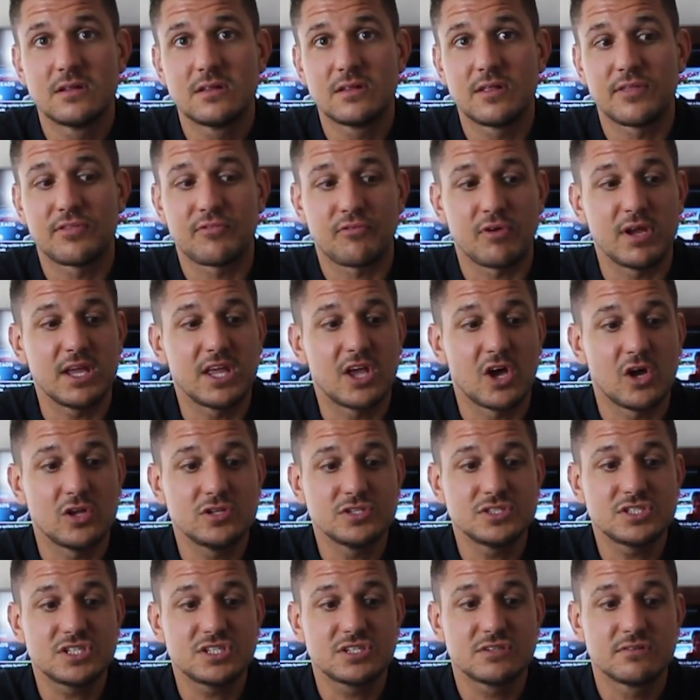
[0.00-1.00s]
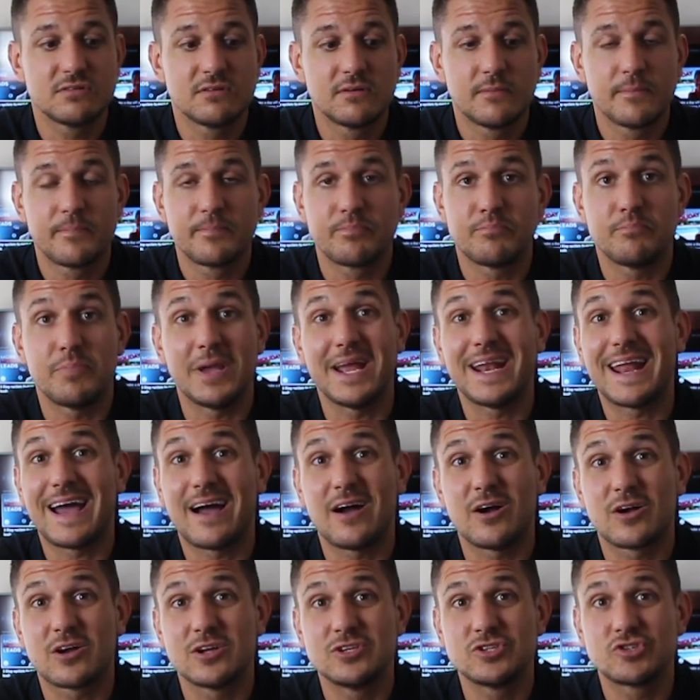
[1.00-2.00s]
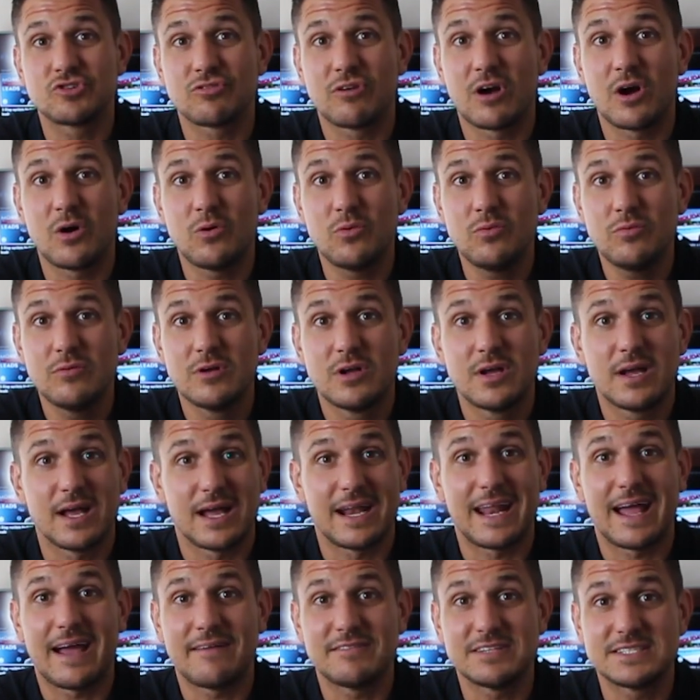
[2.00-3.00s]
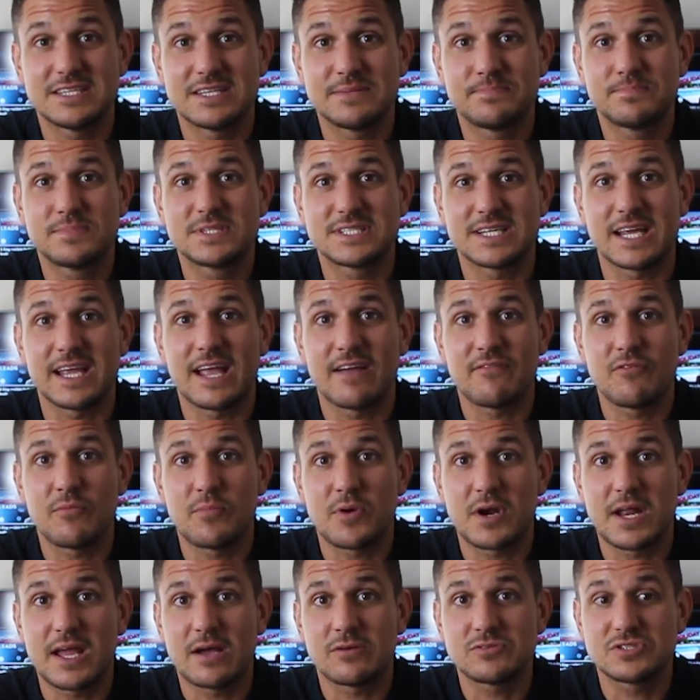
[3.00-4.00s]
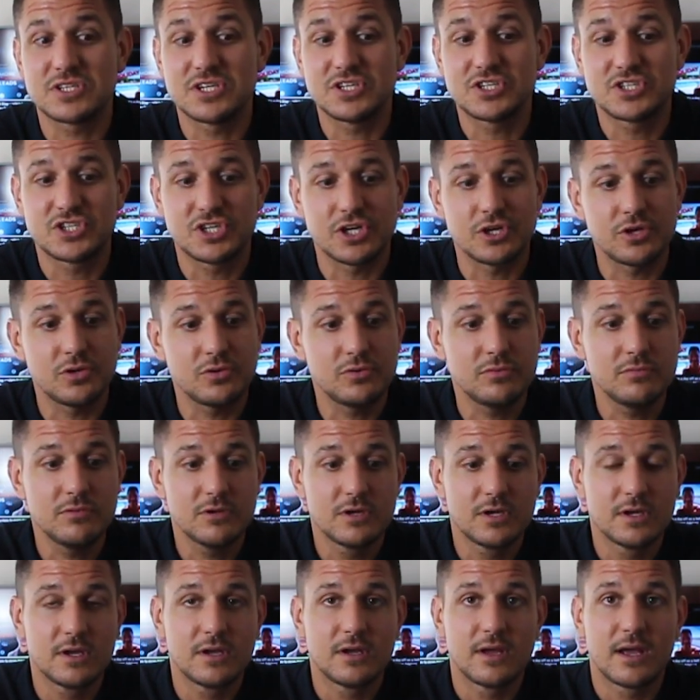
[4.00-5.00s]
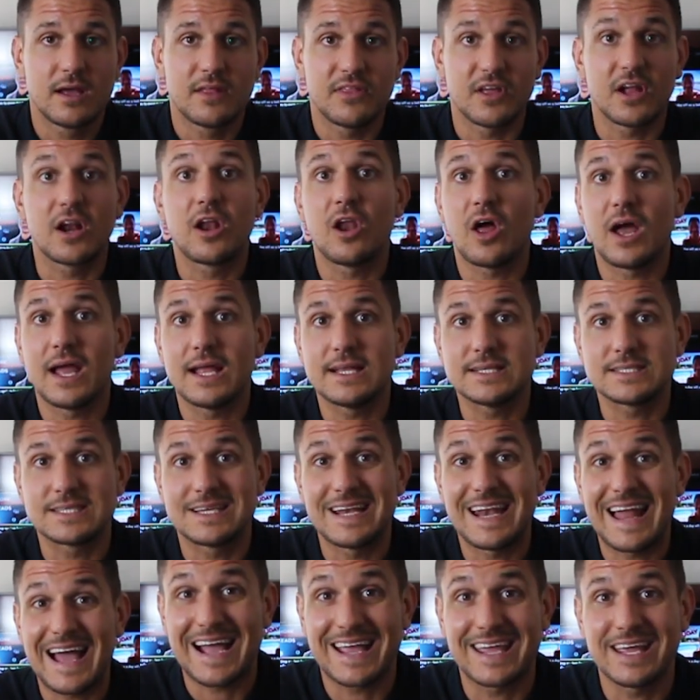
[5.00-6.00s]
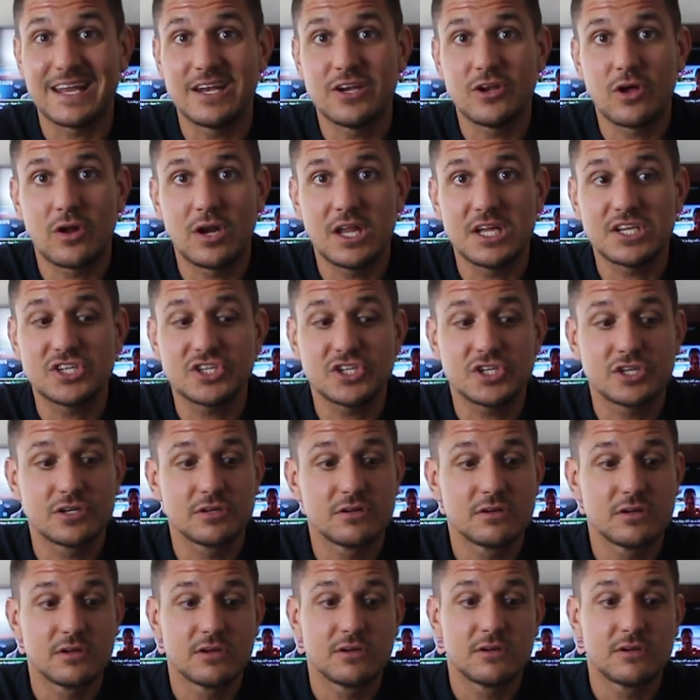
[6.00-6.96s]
the three cons, being out of control, and having to sing everybody else's tune, the clients lacking knowledge,